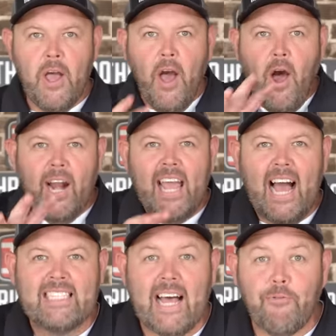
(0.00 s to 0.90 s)
All right
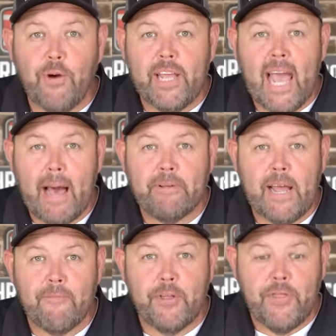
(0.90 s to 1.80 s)
guys, I've recapped
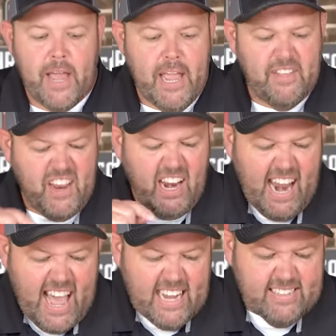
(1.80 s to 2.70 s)
everything. The
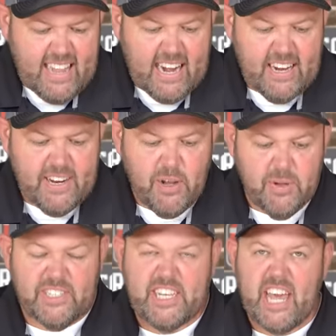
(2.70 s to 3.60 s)
last thing to do
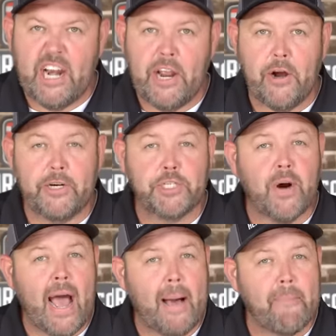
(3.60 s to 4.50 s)
is get in here and
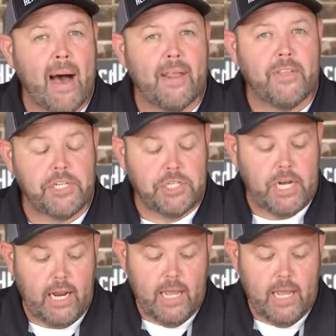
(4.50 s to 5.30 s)
try a bite of this chili.